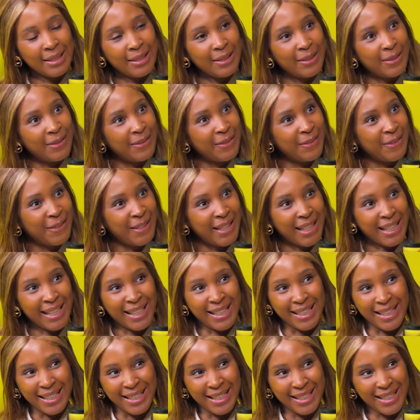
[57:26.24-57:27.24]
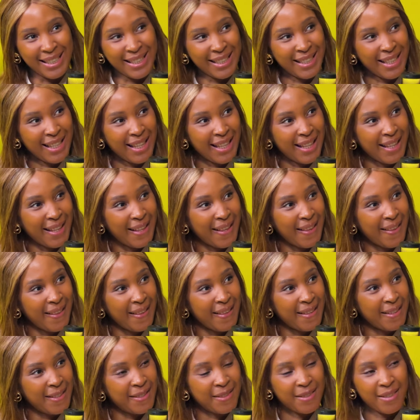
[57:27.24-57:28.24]
No, not yet.
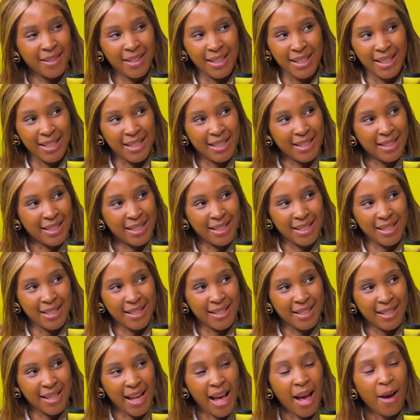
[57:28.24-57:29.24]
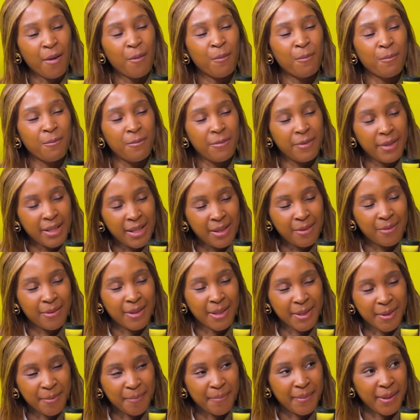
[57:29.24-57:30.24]
Not yet. I really
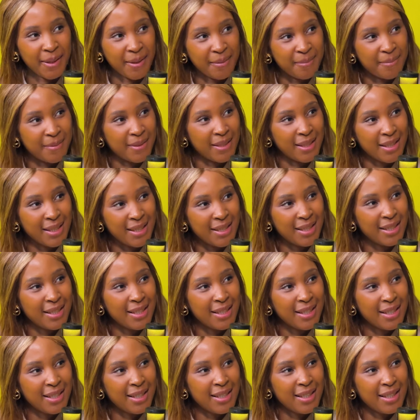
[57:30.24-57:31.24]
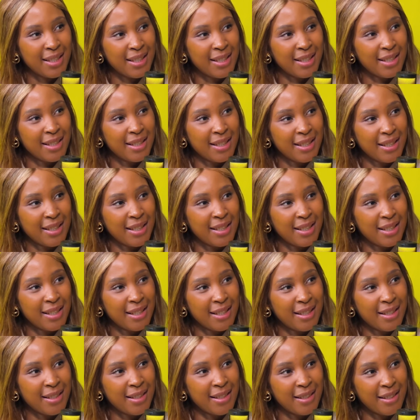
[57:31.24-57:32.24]
want a baby.
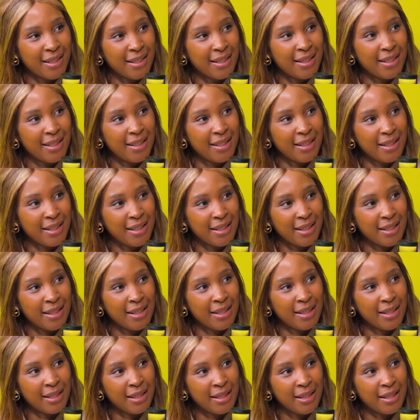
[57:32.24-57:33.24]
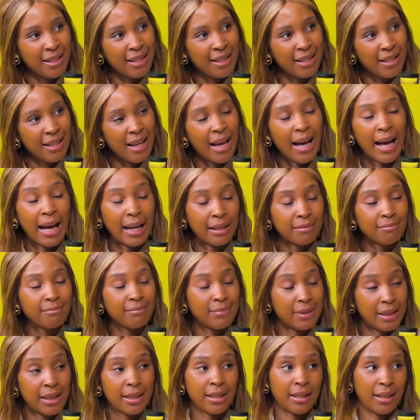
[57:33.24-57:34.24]
So if you have a baby,
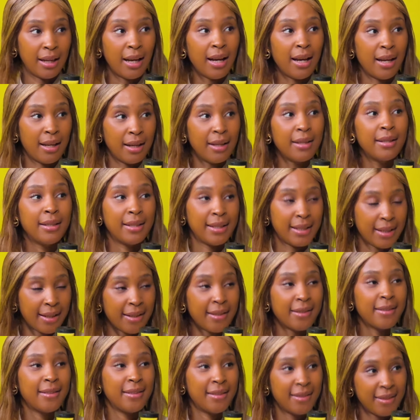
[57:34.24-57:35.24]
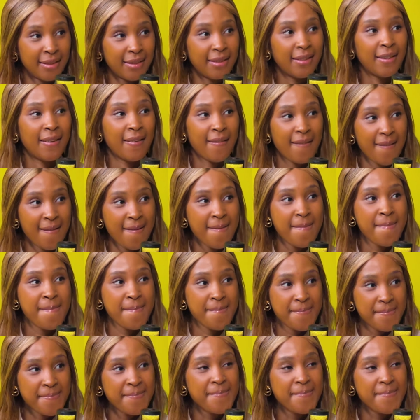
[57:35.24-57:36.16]
yeah, very, yeah, okay,